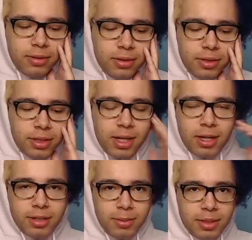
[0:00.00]
to
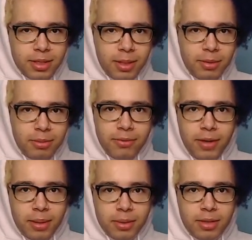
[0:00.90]
kind of spend time with my
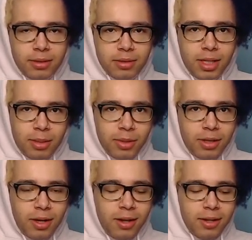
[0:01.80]
family and celebrate
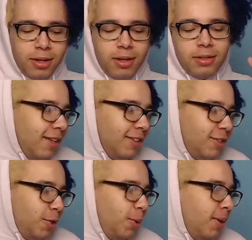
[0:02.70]
the holidays.
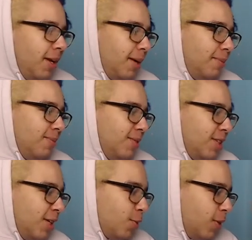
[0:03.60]
It's 2 a.m.
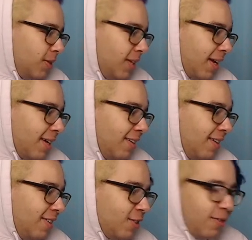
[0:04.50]
January 2nd,
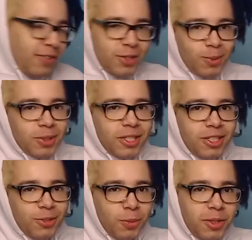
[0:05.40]
and I just finished
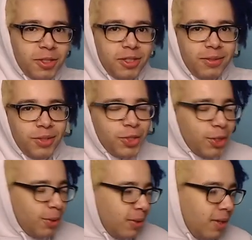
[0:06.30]
watching the Witcher TV
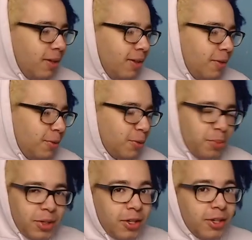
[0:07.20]
show, which is
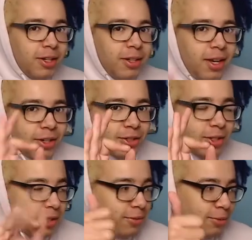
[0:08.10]
pretty good,
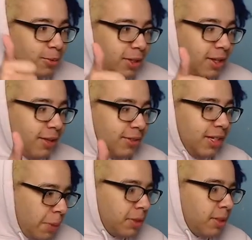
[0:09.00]
actually. I really loved
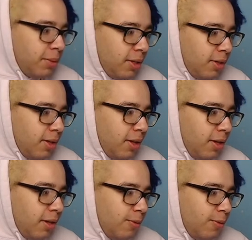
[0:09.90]
it. But something
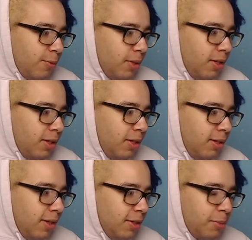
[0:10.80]
that really
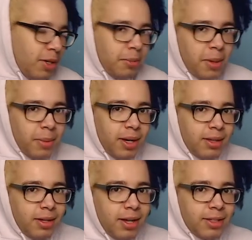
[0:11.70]
has been on my
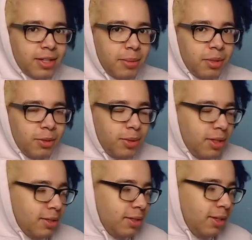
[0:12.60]
mind the last couple of
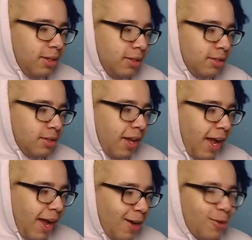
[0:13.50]
weeks is
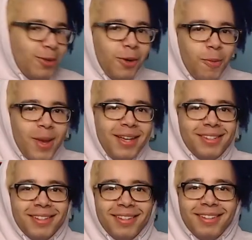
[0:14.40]
how
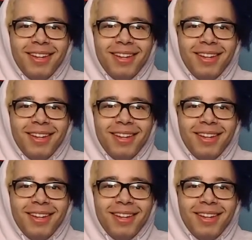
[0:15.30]
amazing